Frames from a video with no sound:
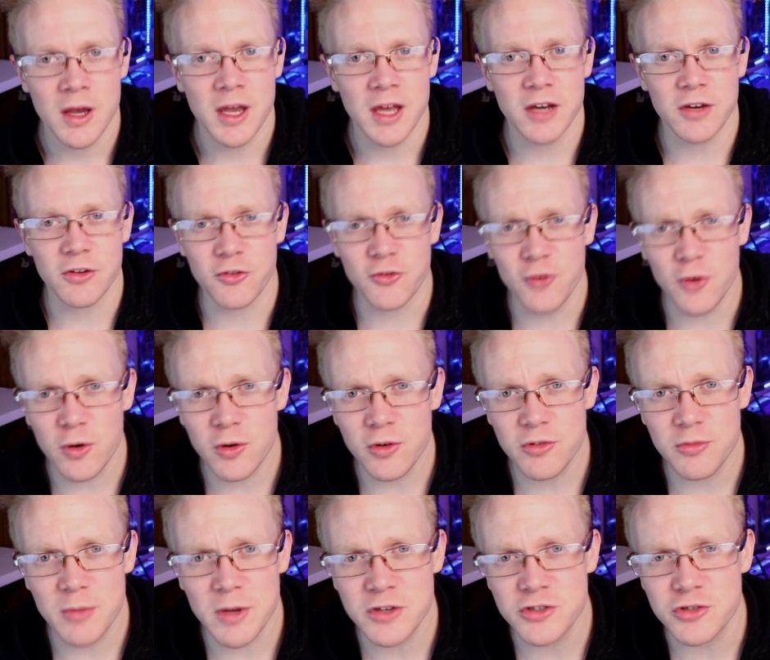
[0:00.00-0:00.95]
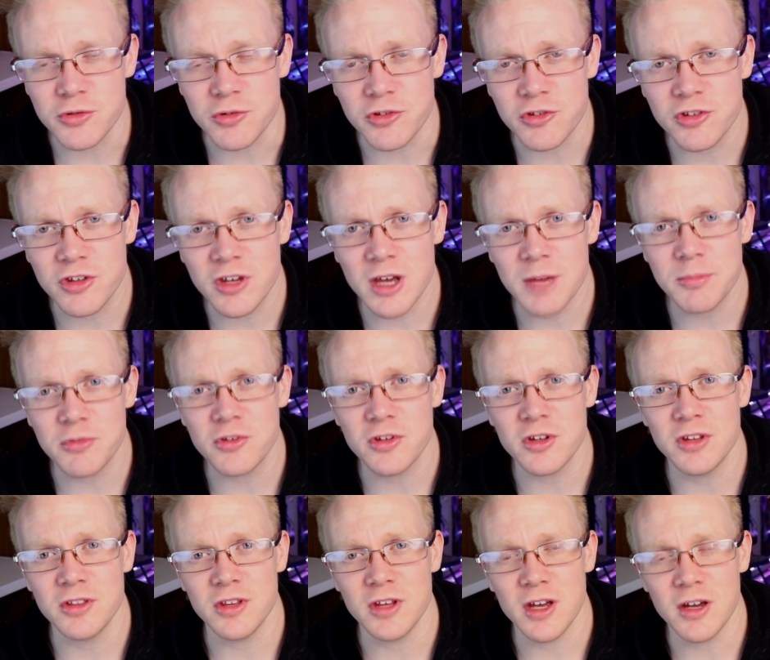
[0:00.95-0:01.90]
as far as major skips
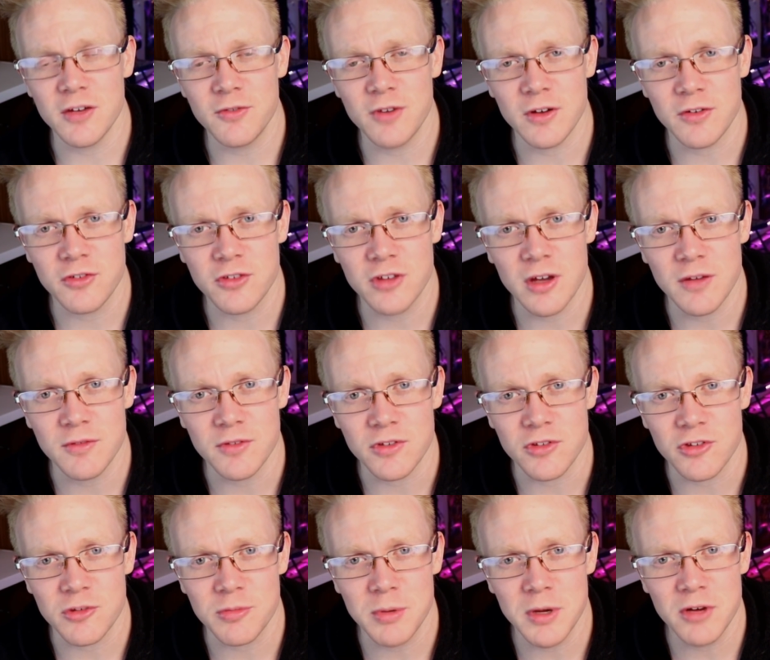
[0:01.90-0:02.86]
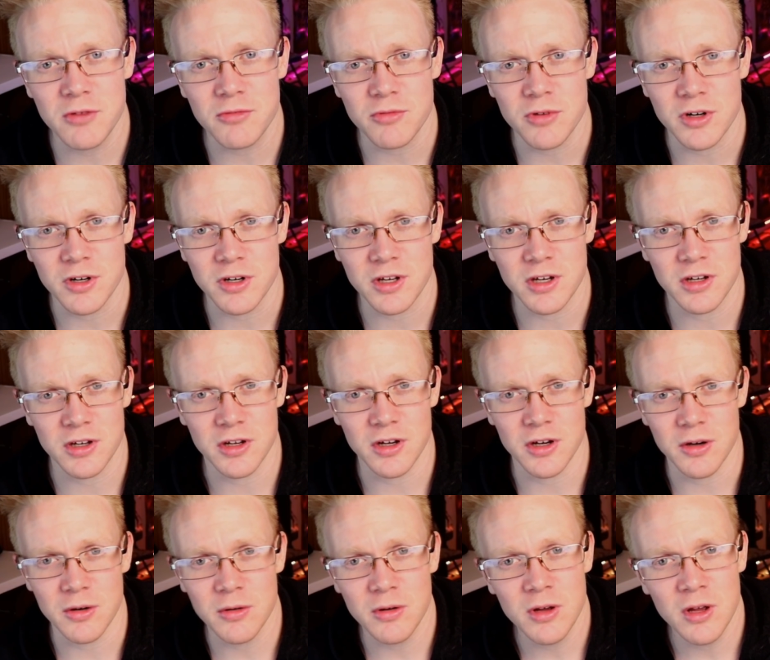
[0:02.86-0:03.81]
in the FF7 speedrun can
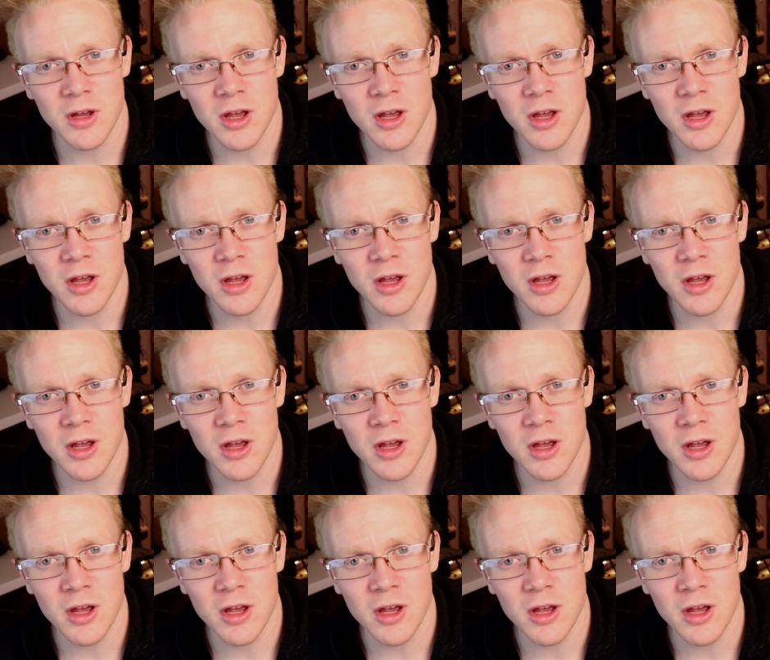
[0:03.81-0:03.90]
go,